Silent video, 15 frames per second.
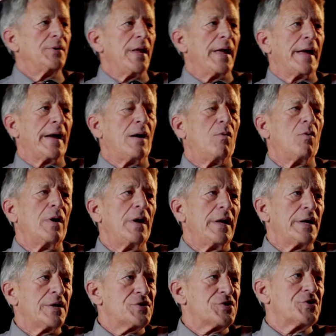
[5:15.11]
Now
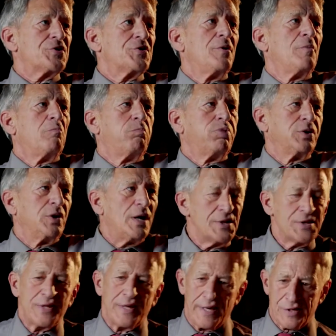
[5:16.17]
S
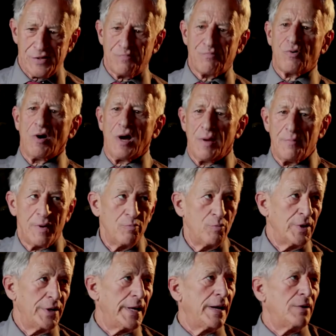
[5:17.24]
plus S prime, and
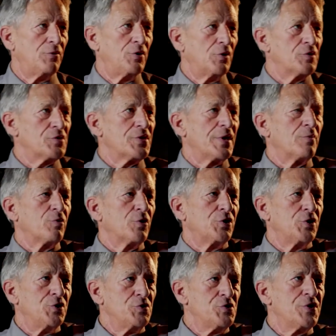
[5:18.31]
we now notice that we're
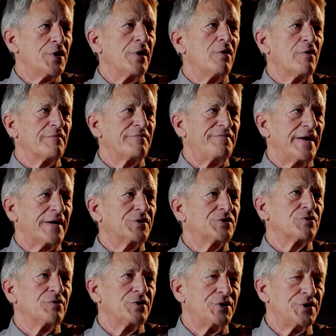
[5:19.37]
using our
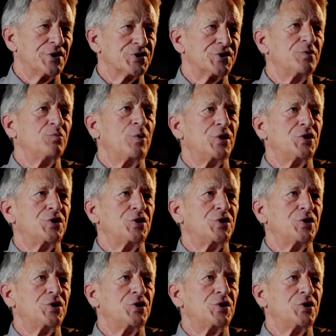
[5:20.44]
vector addition.